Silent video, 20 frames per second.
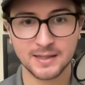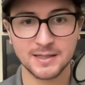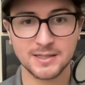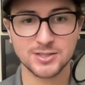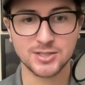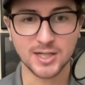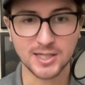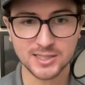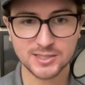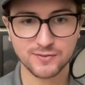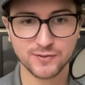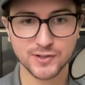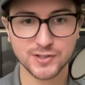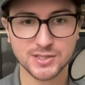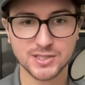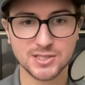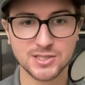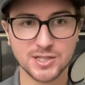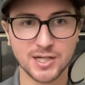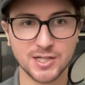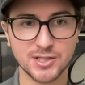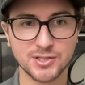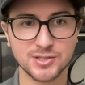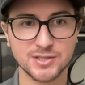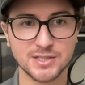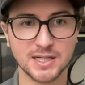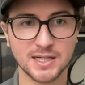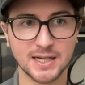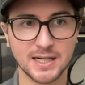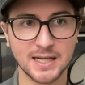Giants versus Dodgers
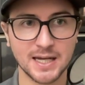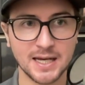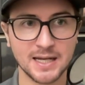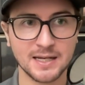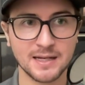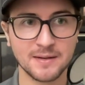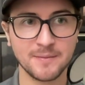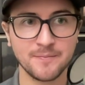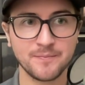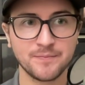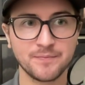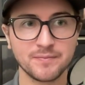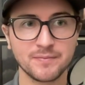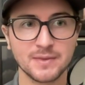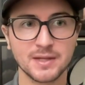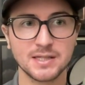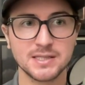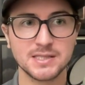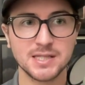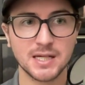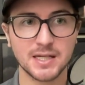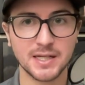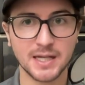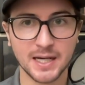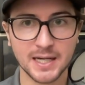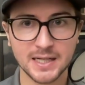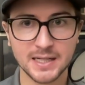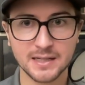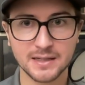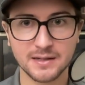again
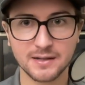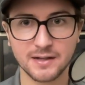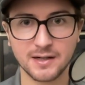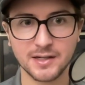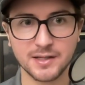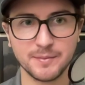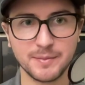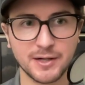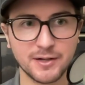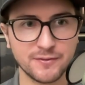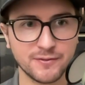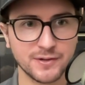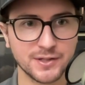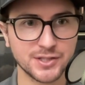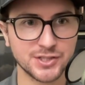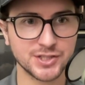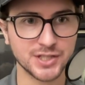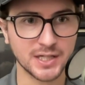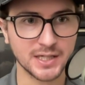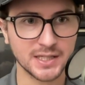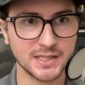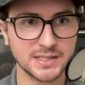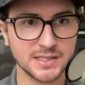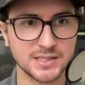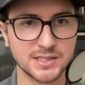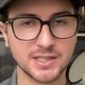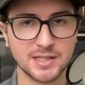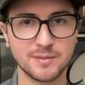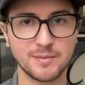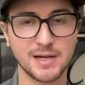tonight. On the mound for the Giants
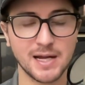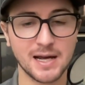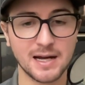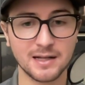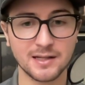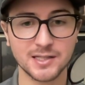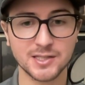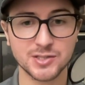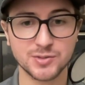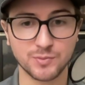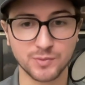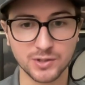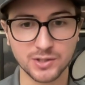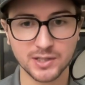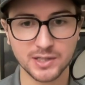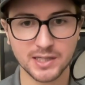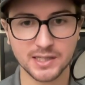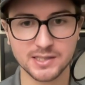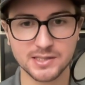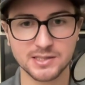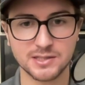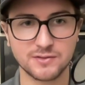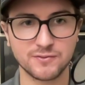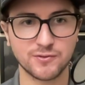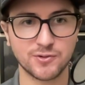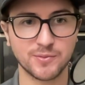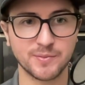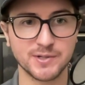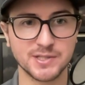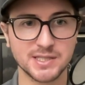is going to be Alex Wood against his
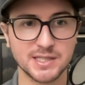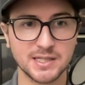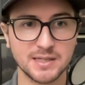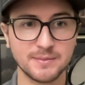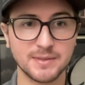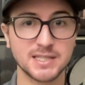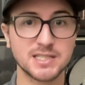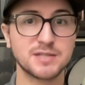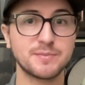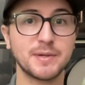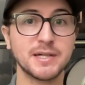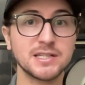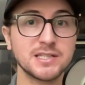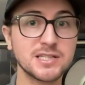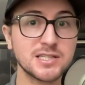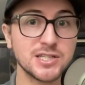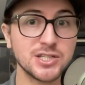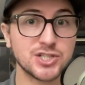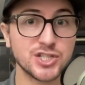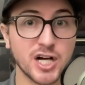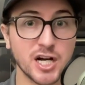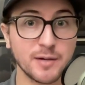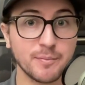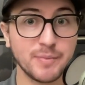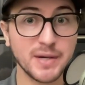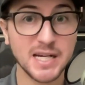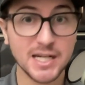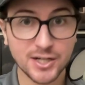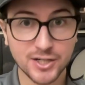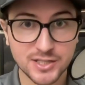former team. Expect to see Joc
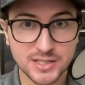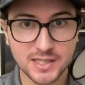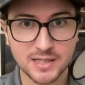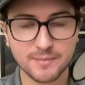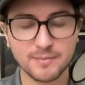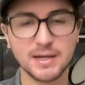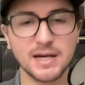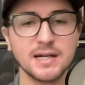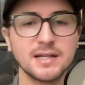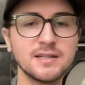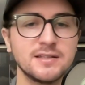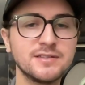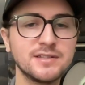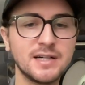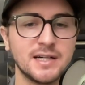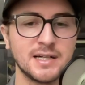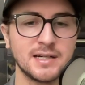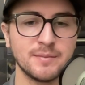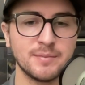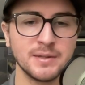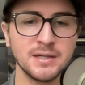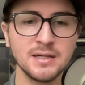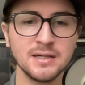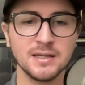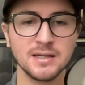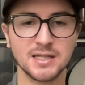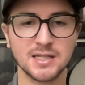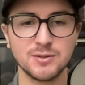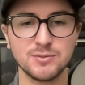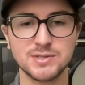Pederson back in the lineup.
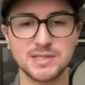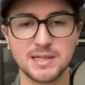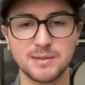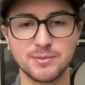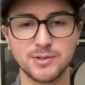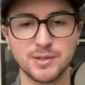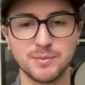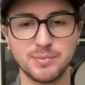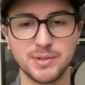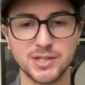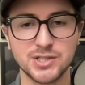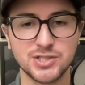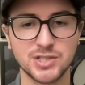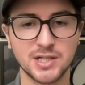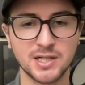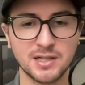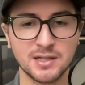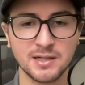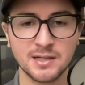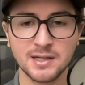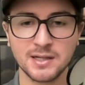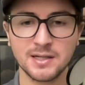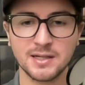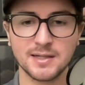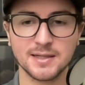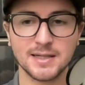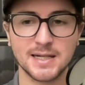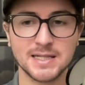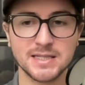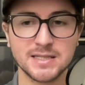He was able to pinch hit
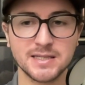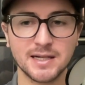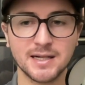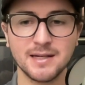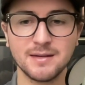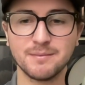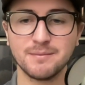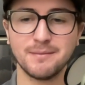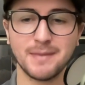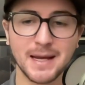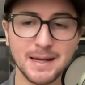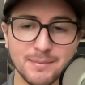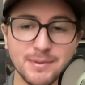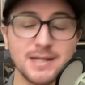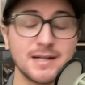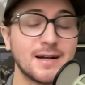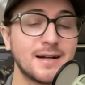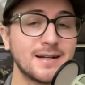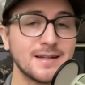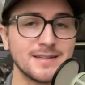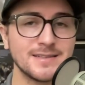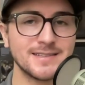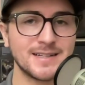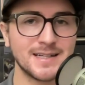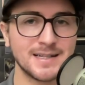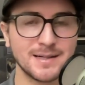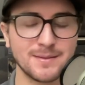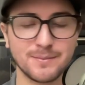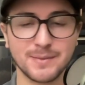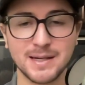last night. Maybe not in the
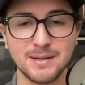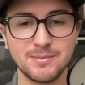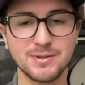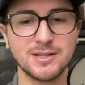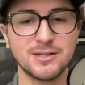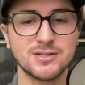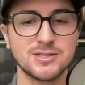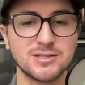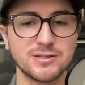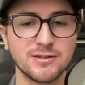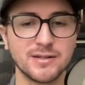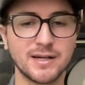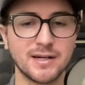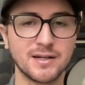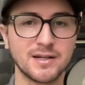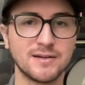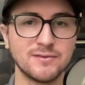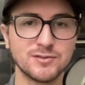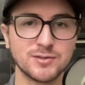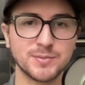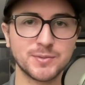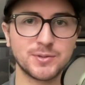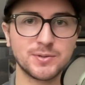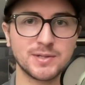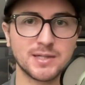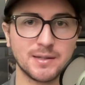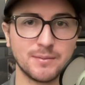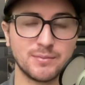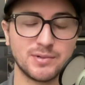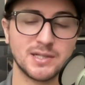lineup. Maybe they're still not comfortable with
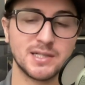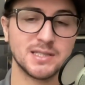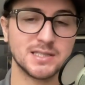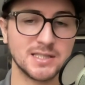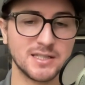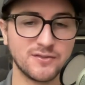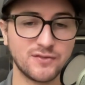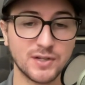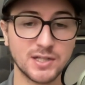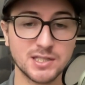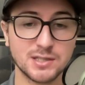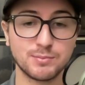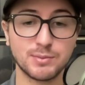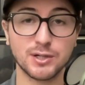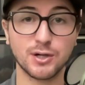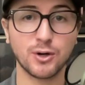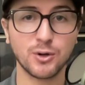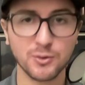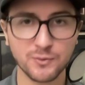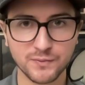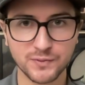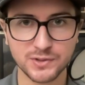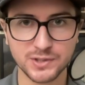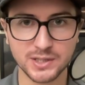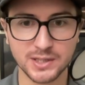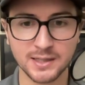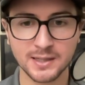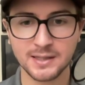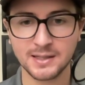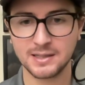him playing defense, but
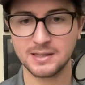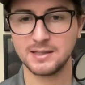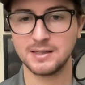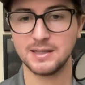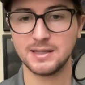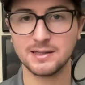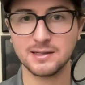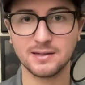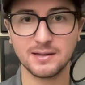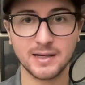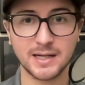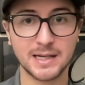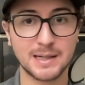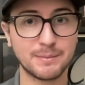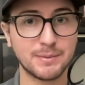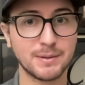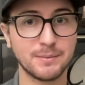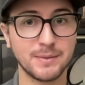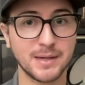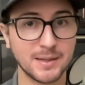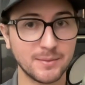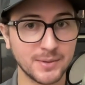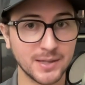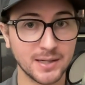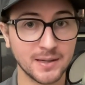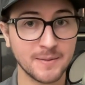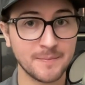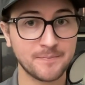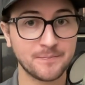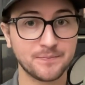hopefully in the lineup and
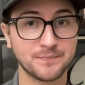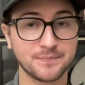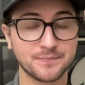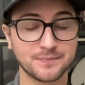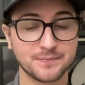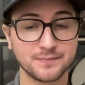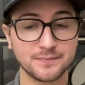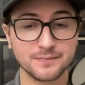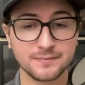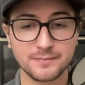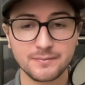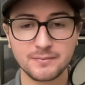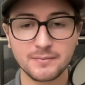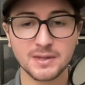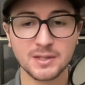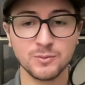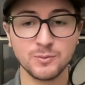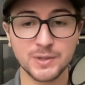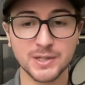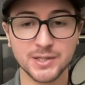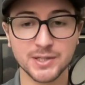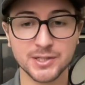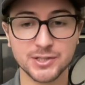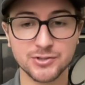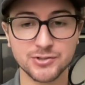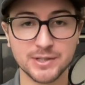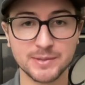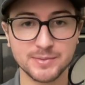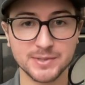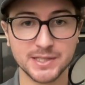maybe with
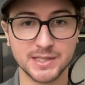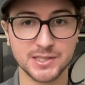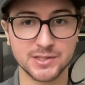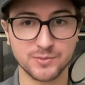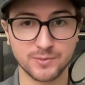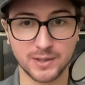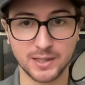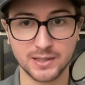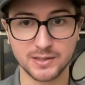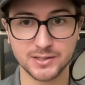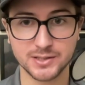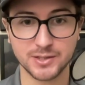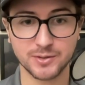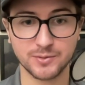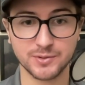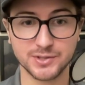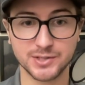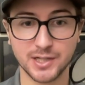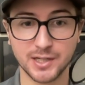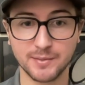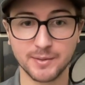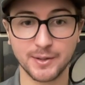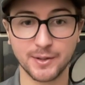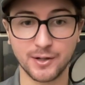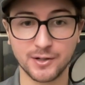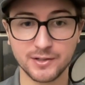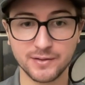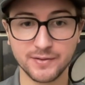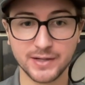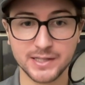Yastrzemski as well. So we'll talk about
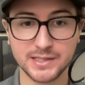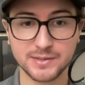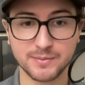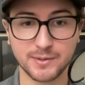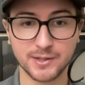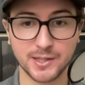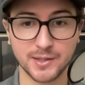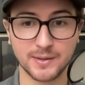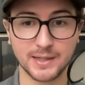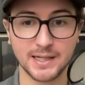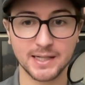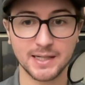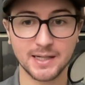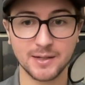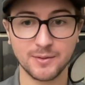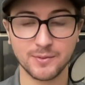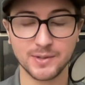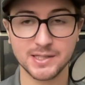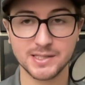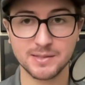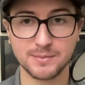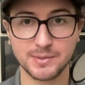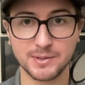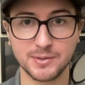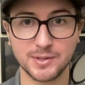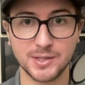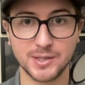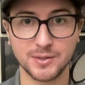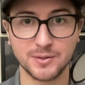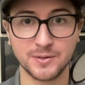all of that tomorrow. I can't wait to be
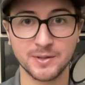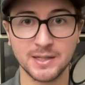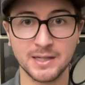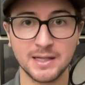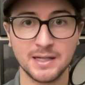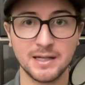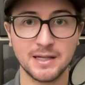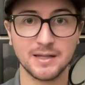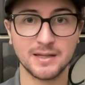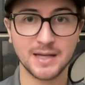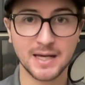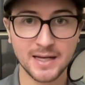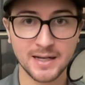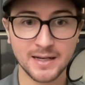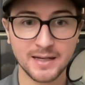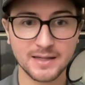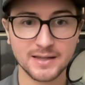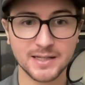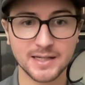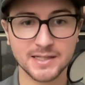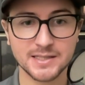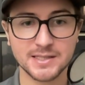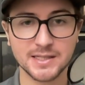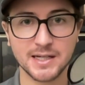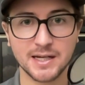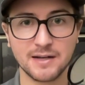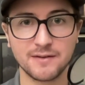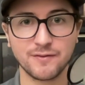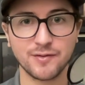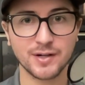with you then. Thanks
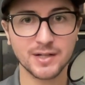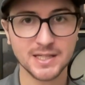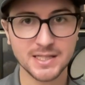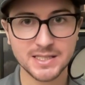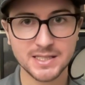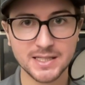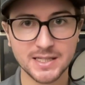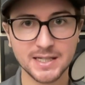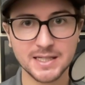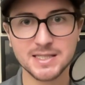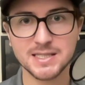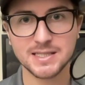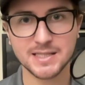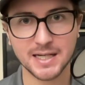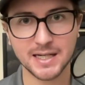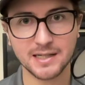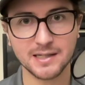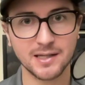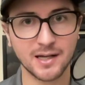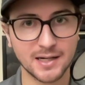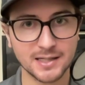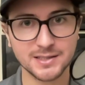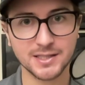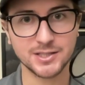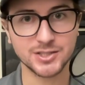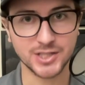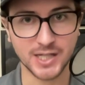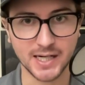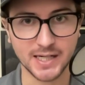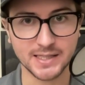again for listening. Stay locked on
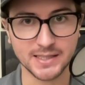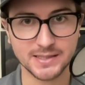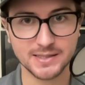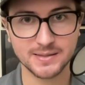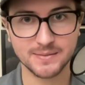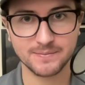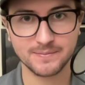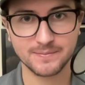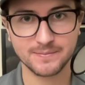Giants.